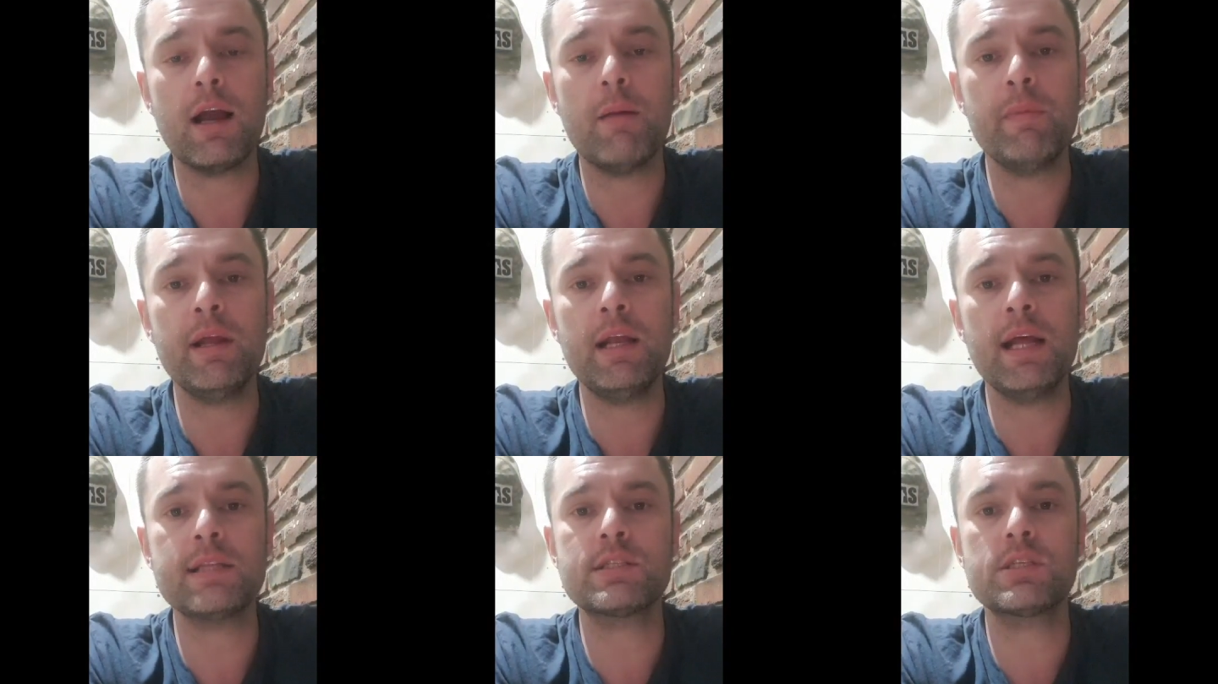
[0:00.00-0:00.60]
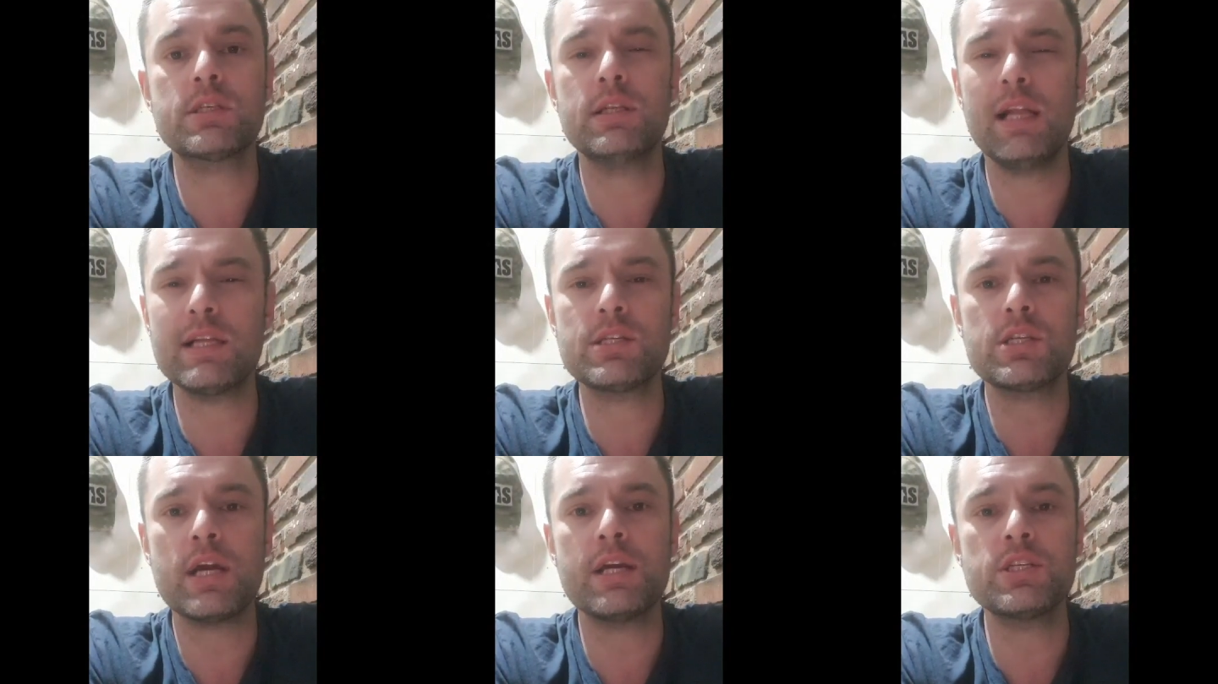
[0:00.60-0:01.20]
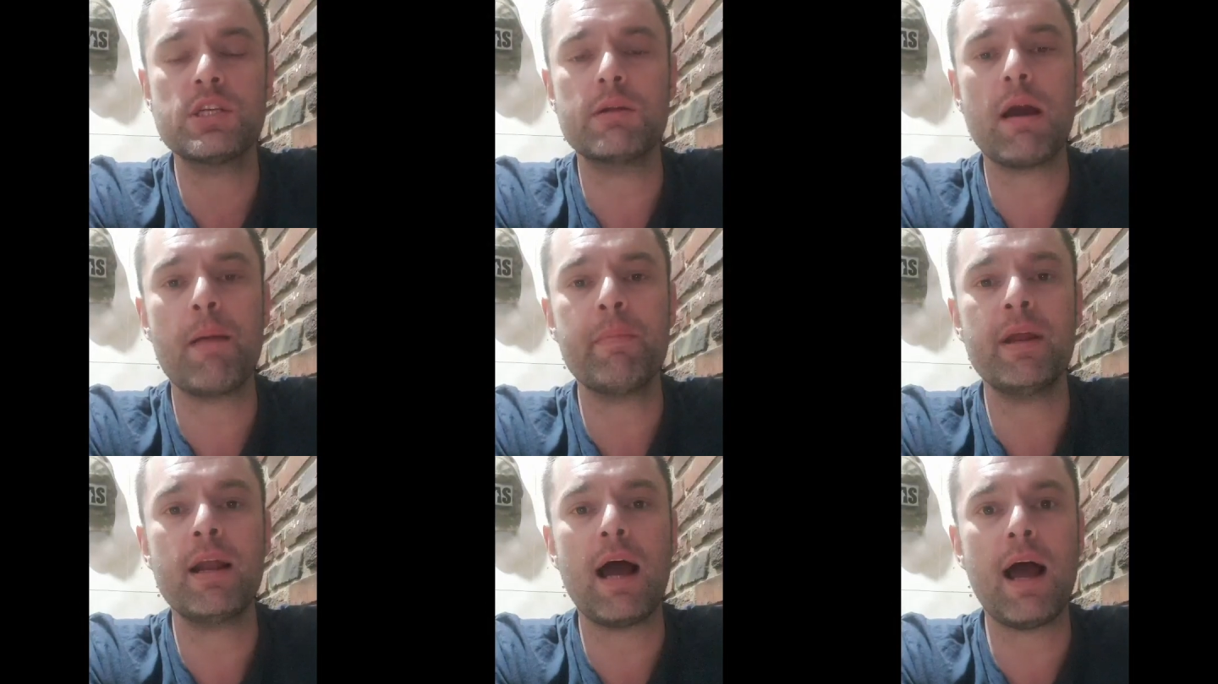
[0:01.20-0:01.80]
I mean, let's change it. I
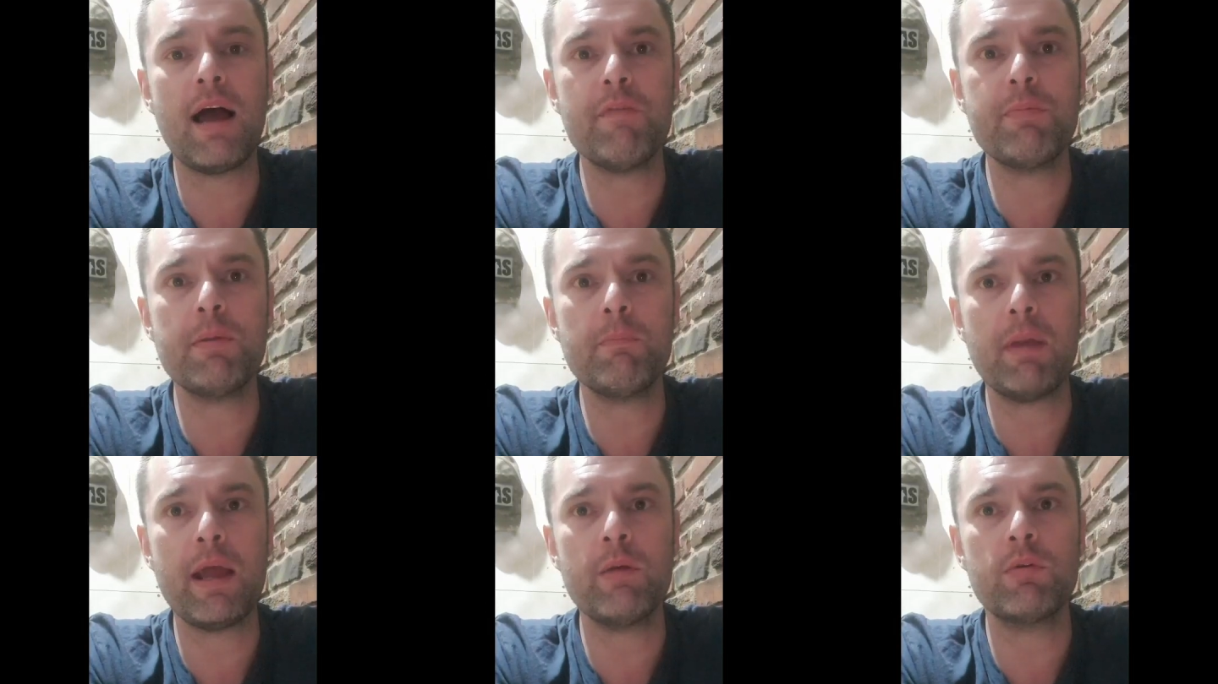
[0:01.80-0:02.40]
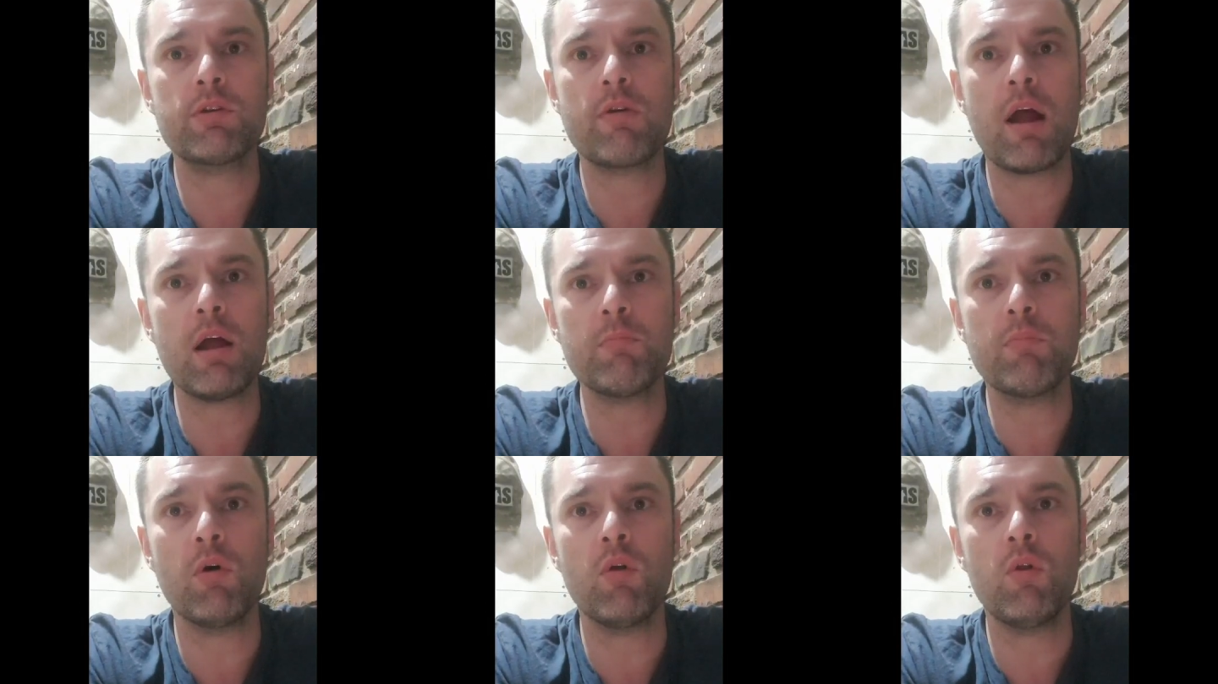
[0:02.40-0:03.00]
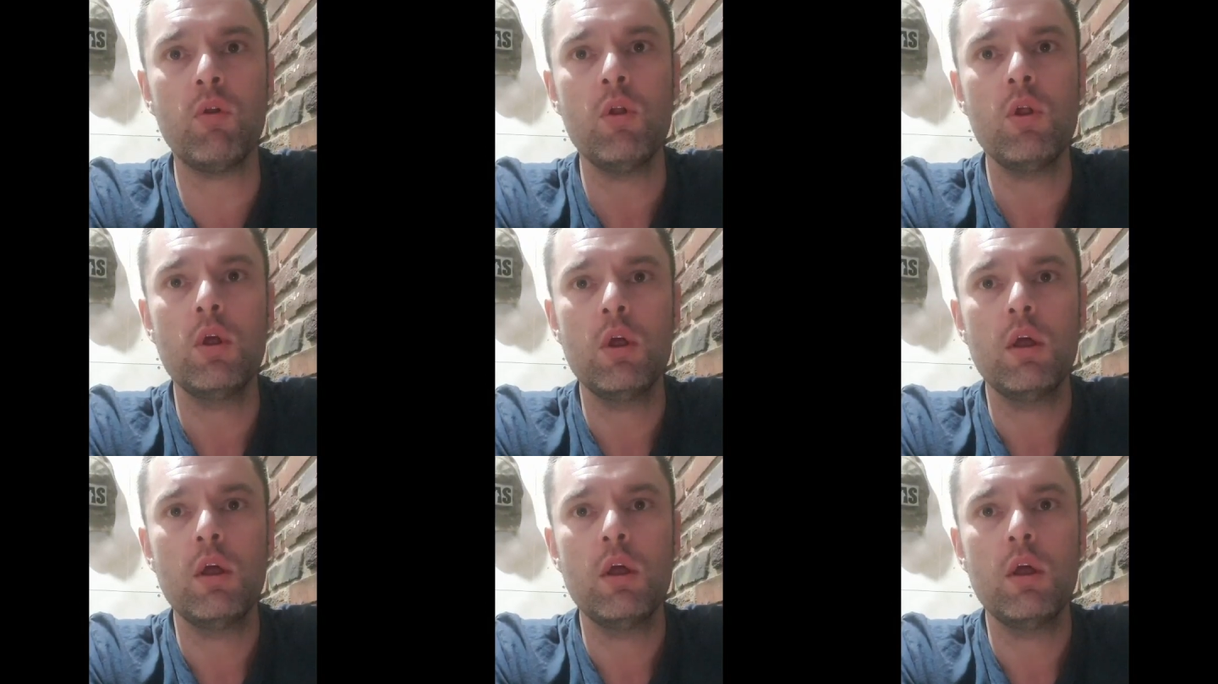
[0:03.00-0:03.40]
mean, I've been playing with round ball